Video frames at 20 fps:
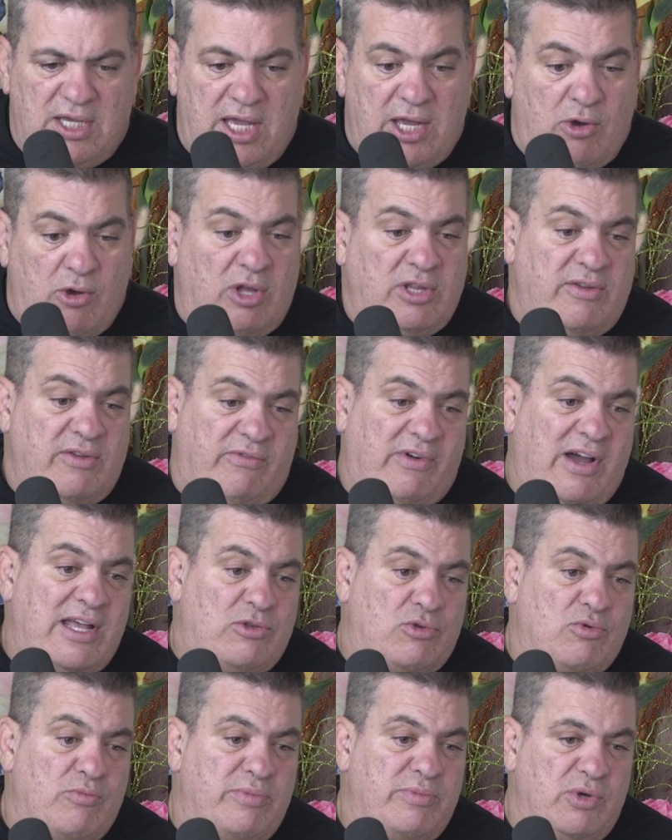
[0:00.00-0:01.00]
Yeah, I got
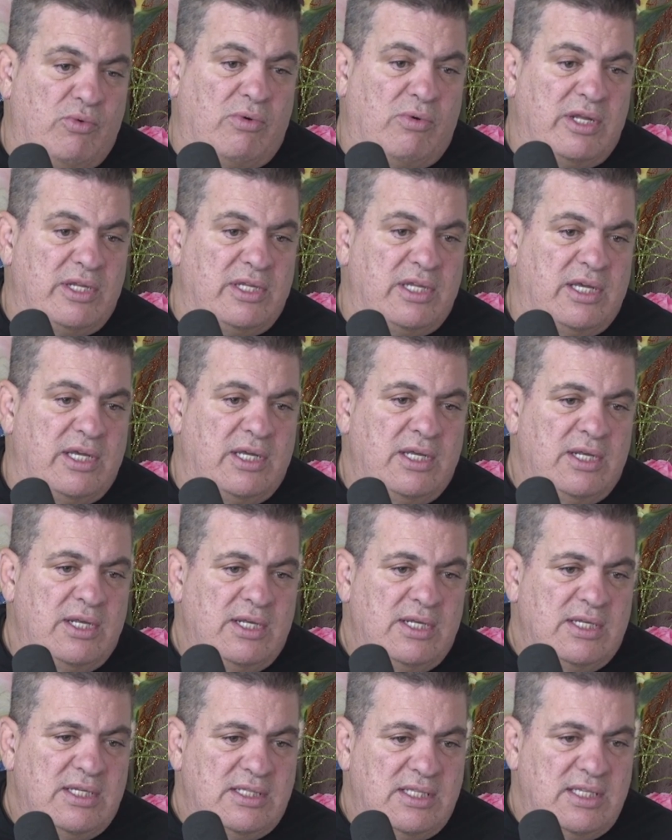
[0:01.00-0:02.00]
invited to be one of
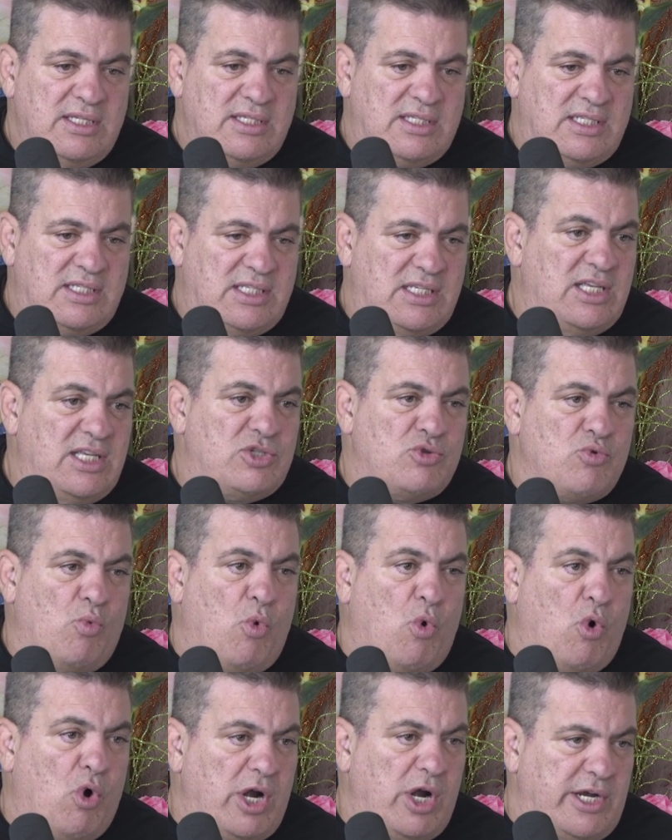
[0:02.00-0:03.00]
the 6
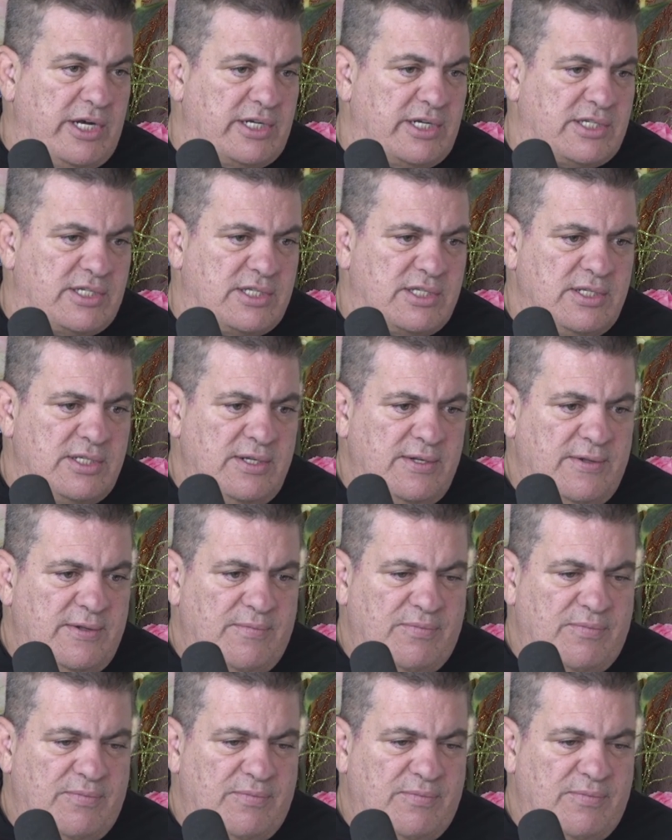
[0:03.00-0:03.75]
warriors